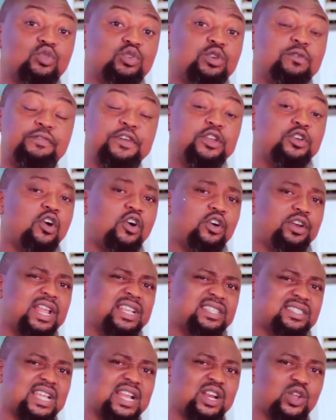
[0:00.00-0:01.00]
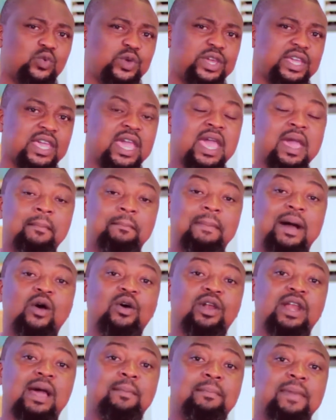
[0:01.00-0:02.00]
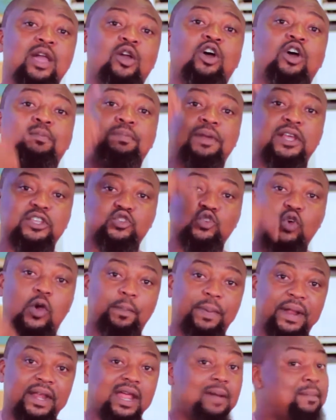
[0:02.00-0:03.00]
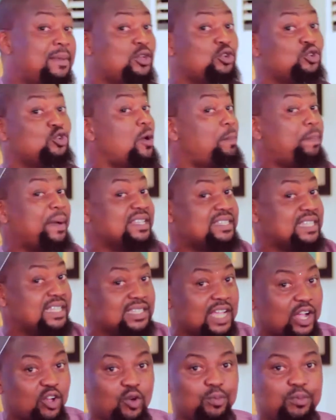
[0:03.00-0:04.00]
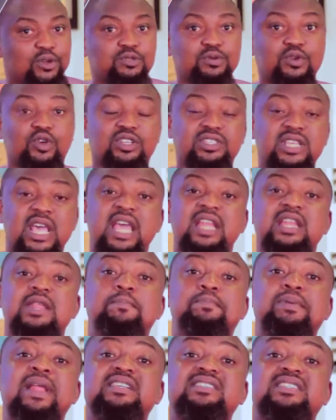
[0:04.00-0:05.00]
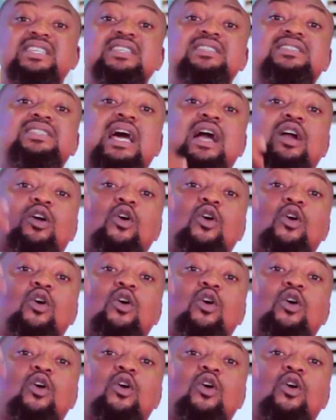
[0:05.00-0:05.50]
If you don't understand quick, my honor, may God bless you up and down, may you not pass and accommodate, because the blessings that